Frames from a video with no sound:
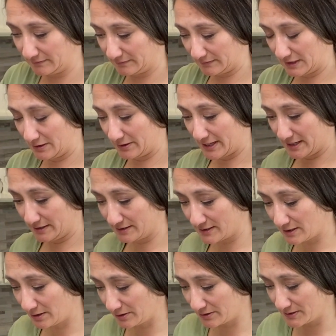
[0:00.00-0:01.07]
Okay,
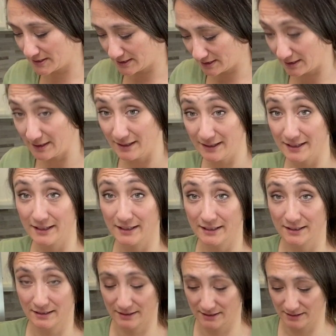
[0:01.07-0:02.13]
so you see
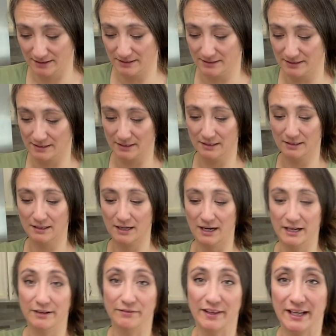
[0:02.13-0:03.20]
it is
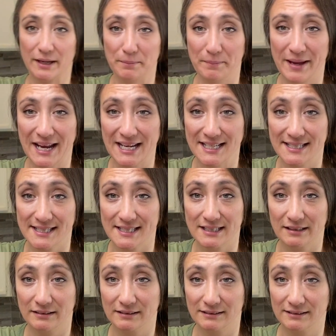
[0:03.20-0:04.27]
kind of like a paste.
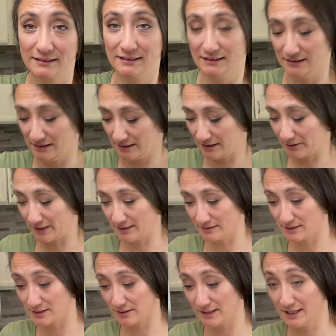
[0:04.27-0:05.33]
Okay,
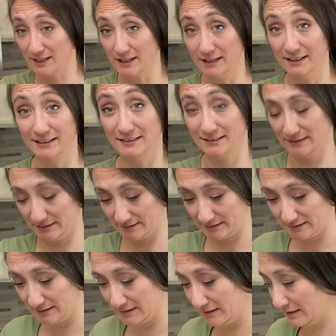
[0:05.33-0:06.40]
so then
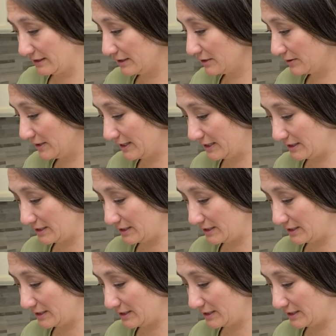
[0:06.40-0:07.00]
you get